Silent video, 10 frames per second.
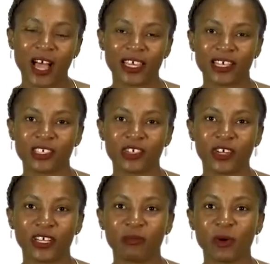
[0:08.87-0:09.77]
Here's a
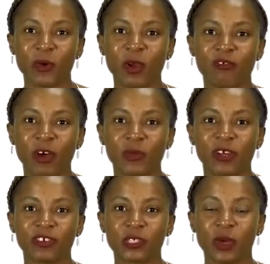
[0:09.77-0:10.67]
short clip on one of our
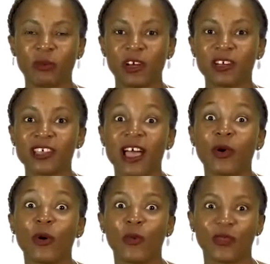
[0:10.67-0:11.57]
previous webinars. I
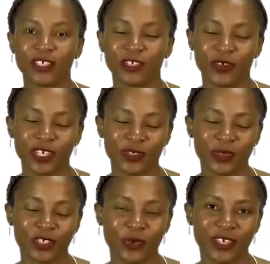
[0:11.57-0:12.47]
hope that you really do
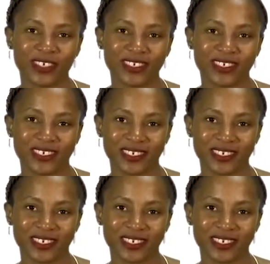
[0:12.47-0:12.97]
enjoy it.